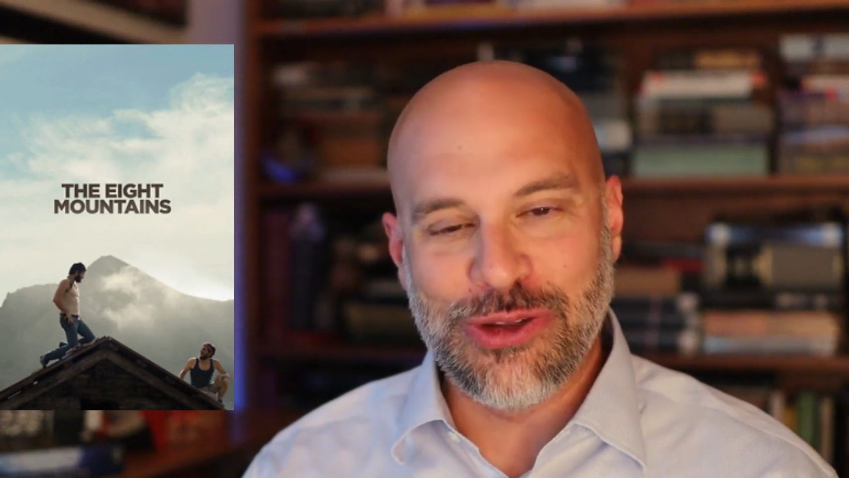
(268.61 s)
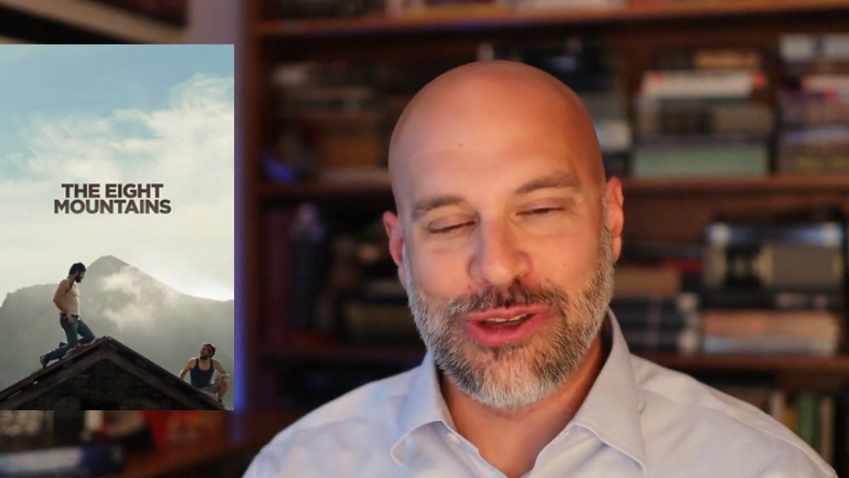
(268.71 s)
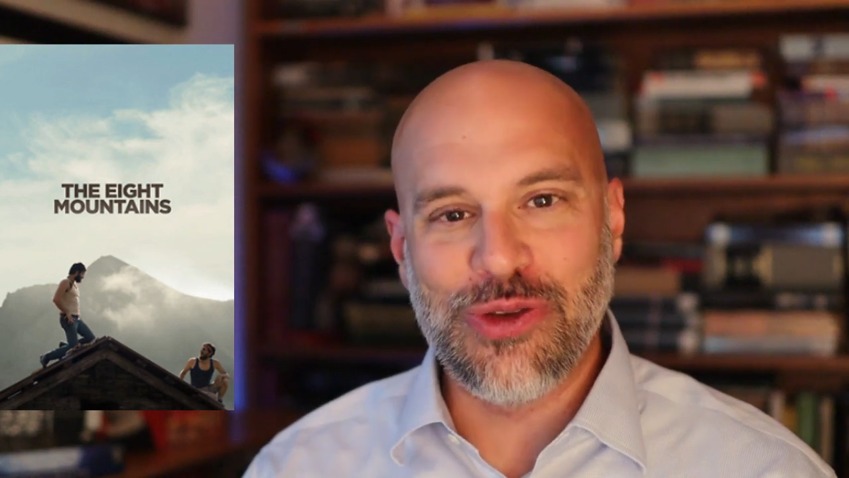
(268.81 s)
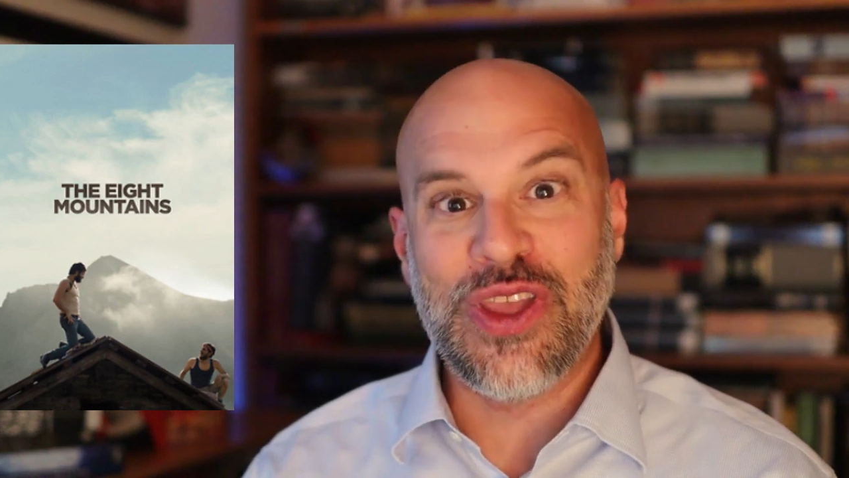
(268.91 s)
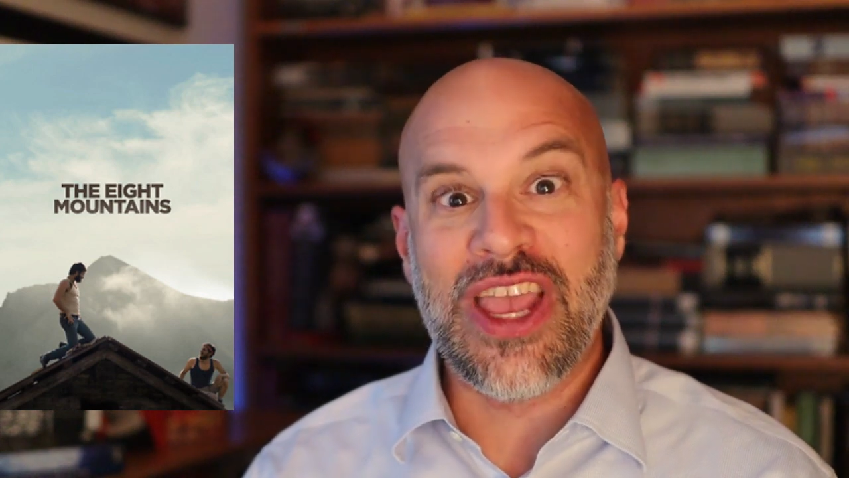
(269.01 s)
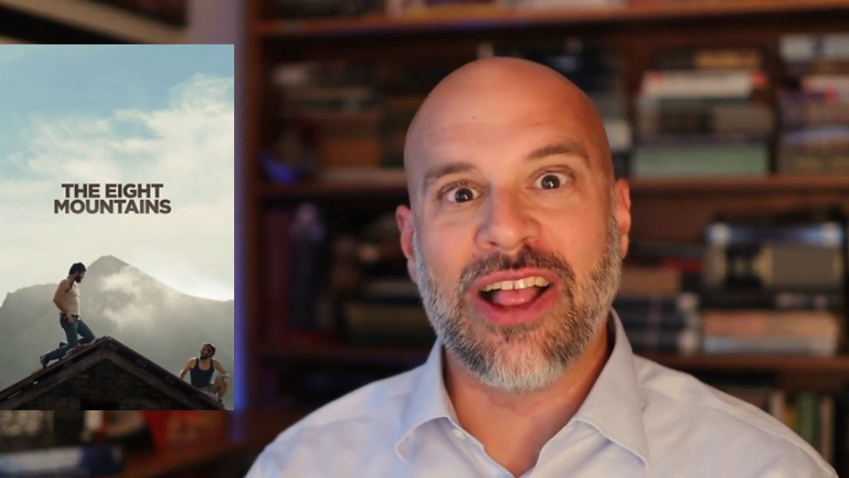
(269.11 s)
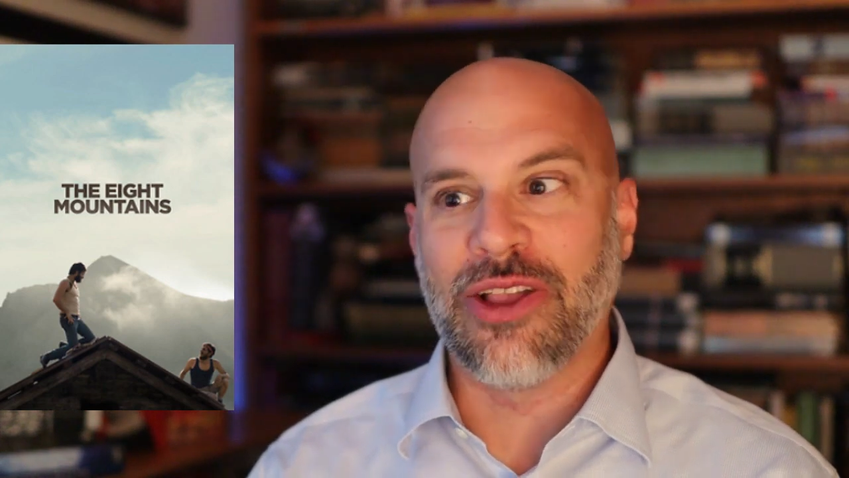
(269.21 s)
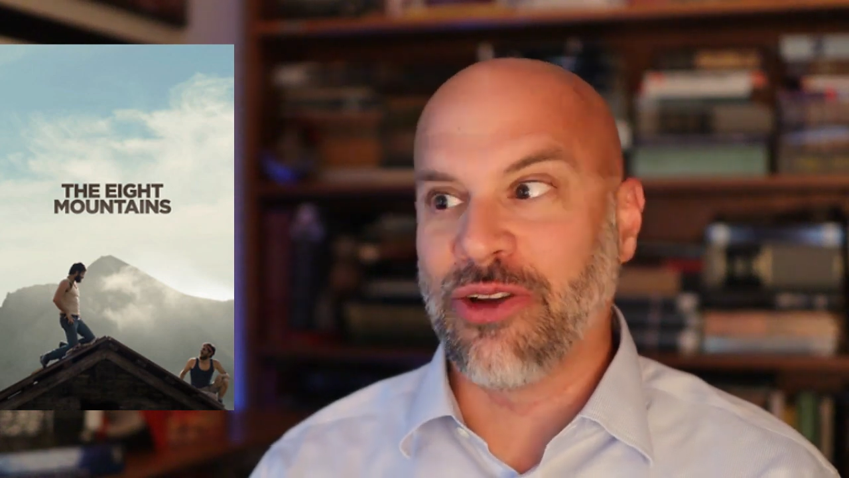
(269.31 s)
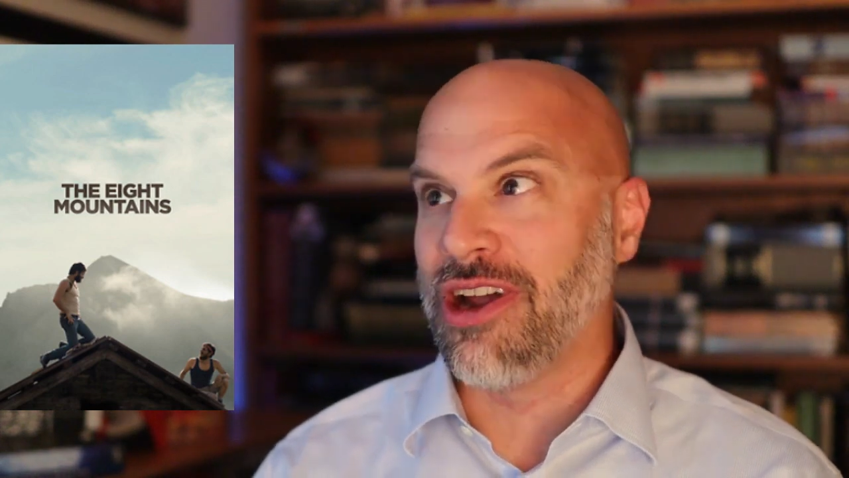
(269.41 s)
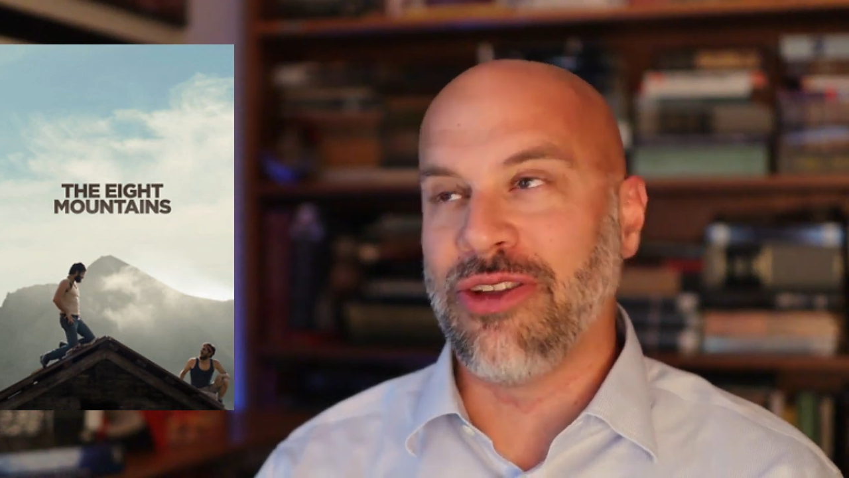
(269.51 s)
to the
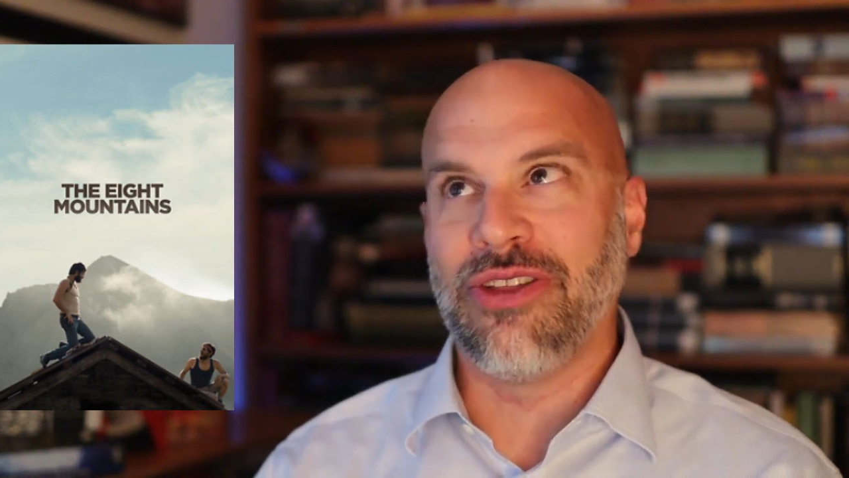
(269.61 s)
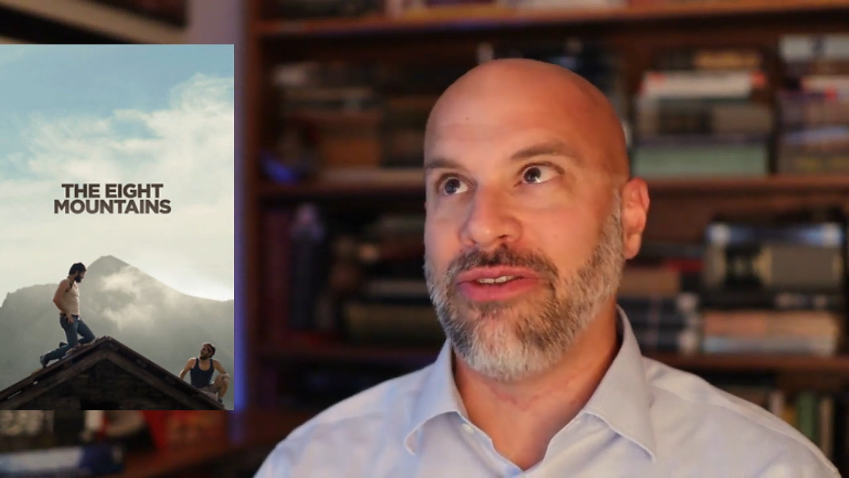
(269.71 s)
Allegretto,